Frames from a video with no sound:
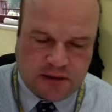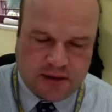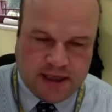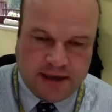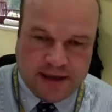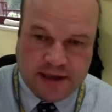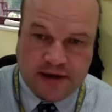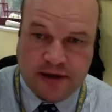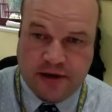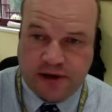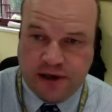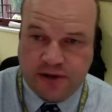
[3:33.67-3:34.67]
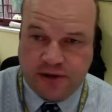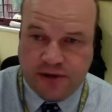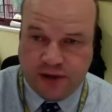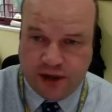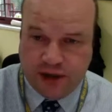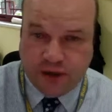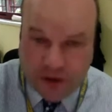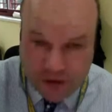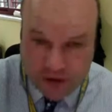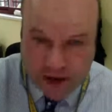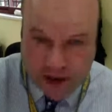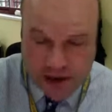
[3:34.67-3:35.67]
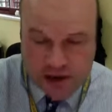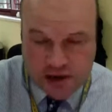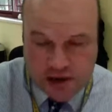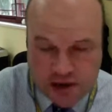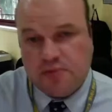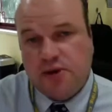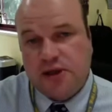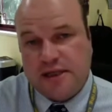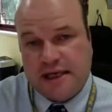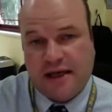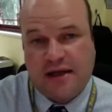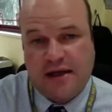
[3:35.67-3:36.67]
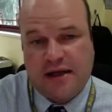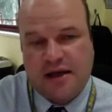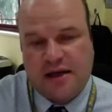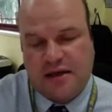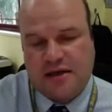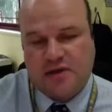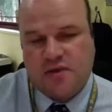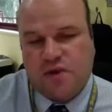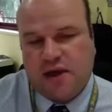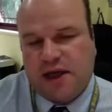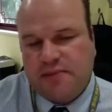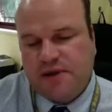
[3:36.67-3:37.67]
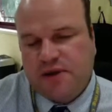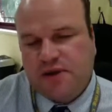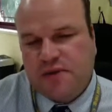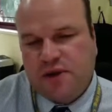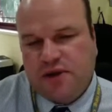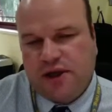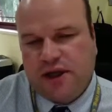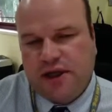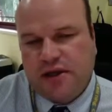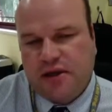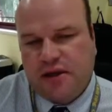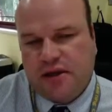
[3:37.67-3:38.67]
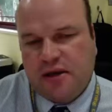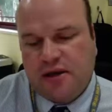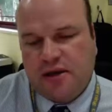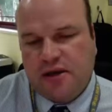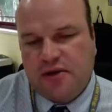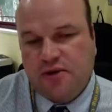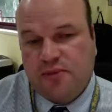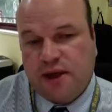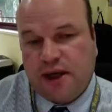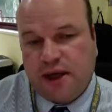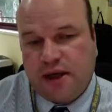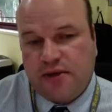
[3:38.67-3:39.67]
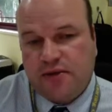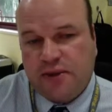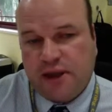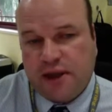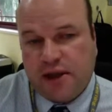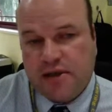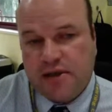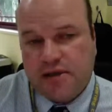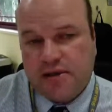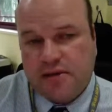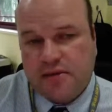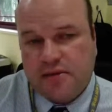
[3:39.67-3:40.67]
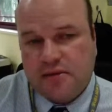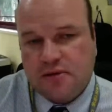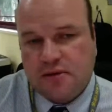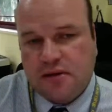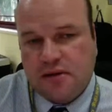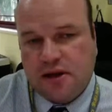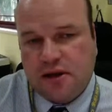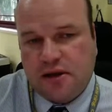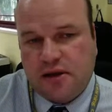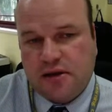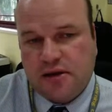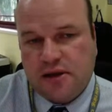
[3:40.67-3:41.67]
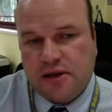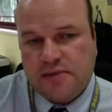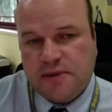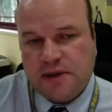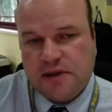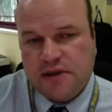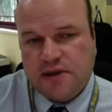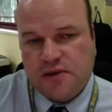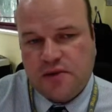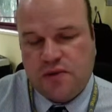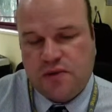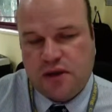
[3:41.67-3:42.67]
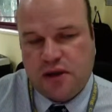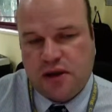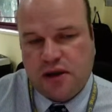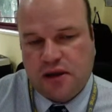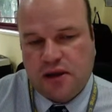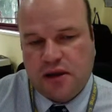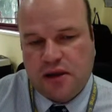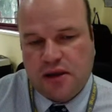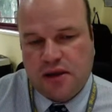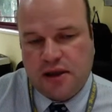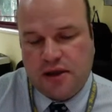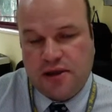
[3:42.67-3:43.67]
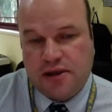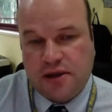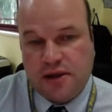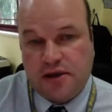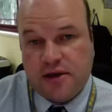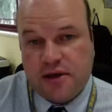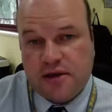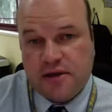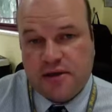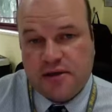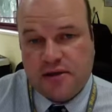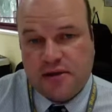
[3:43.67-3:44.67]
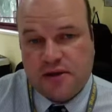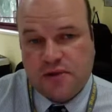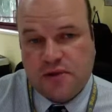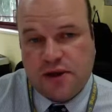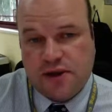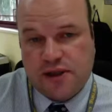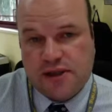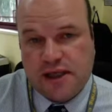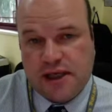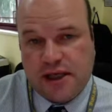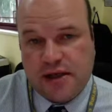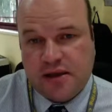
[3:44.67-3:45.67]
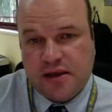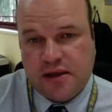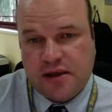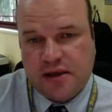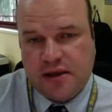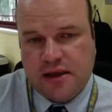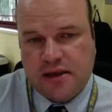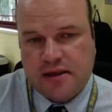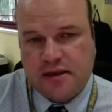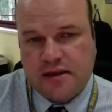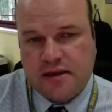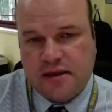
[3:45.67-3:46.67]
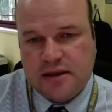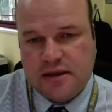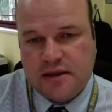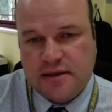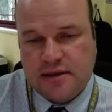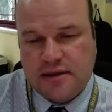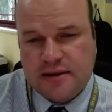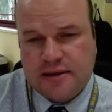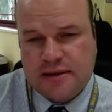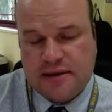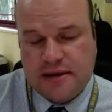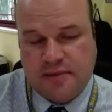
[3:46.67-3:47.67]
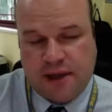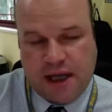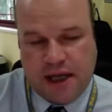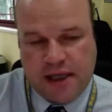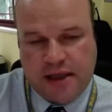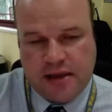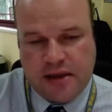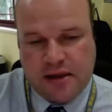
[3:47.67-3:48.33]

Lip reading: take that theory and throw it into the trash, per se, is what happens when we're in Dubai. Dubai is, their space is, the interior is well designed. Does Dubai